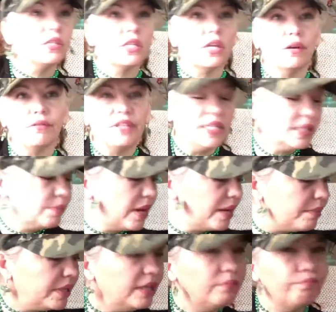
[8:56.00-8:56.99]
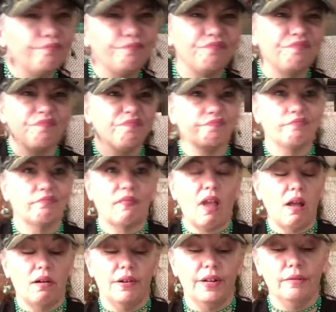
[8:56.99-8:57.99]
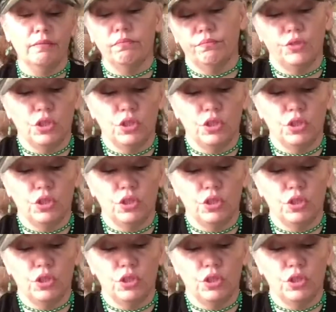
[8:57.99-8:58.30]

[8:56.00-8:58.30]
so this might be, I don't know,